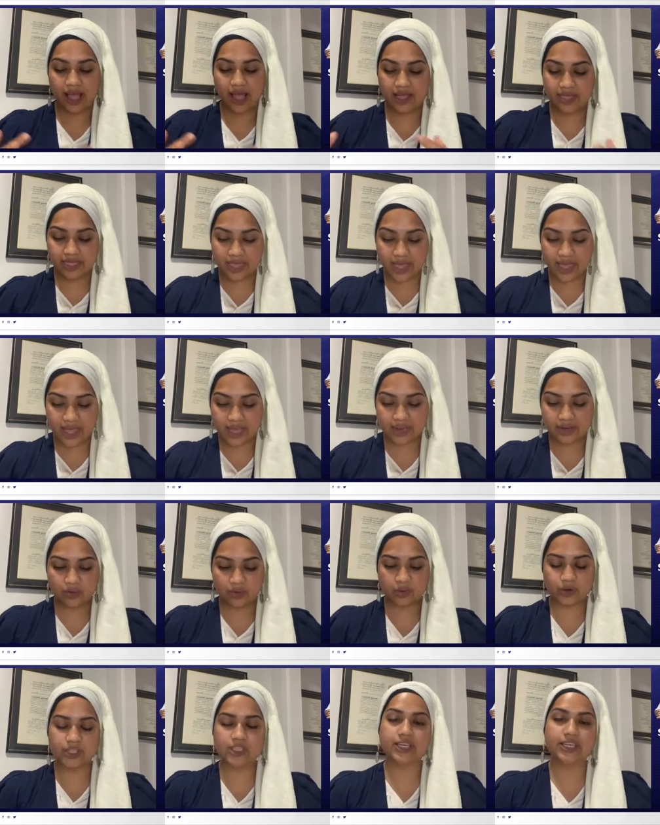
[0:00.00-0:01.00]
And then
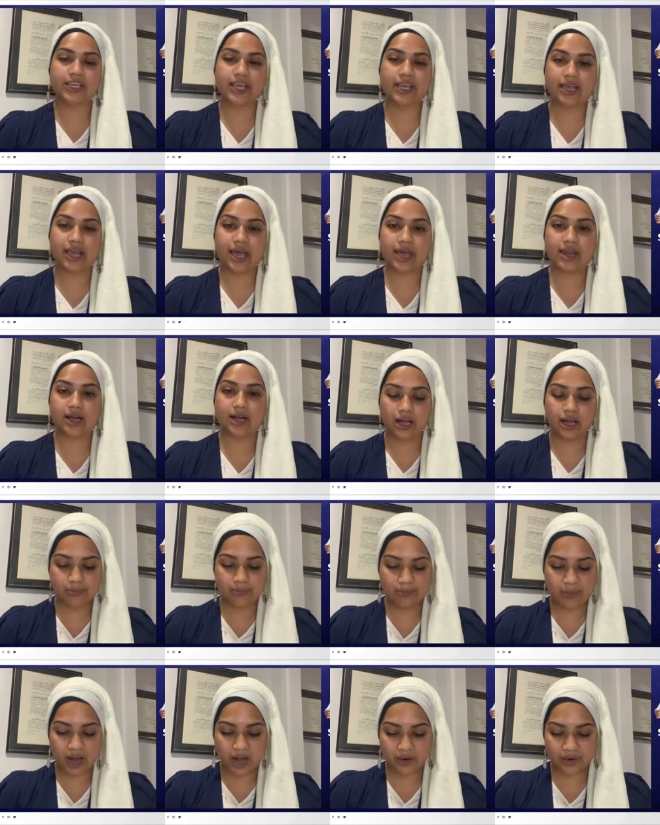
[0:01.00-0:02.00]
we're looking at
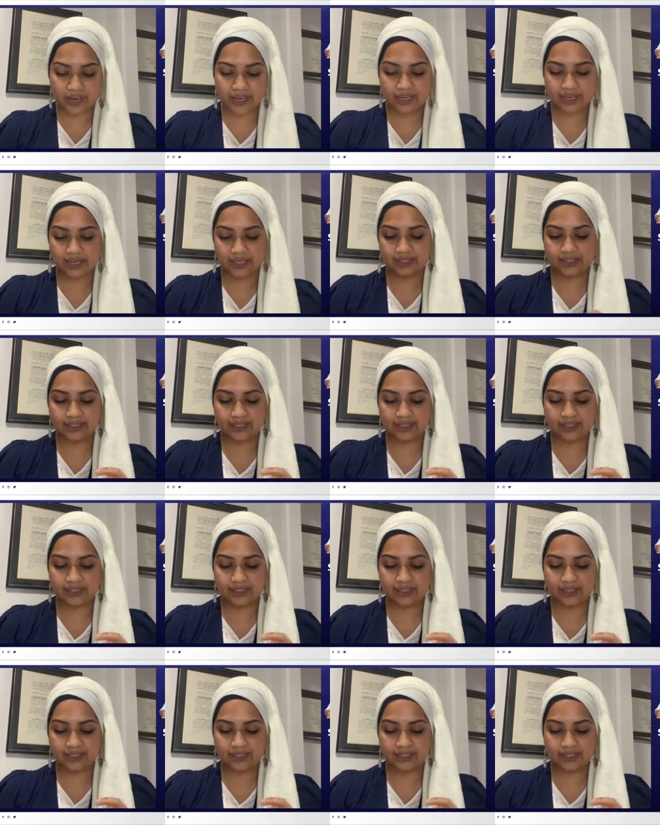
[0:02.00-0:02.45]
unmarried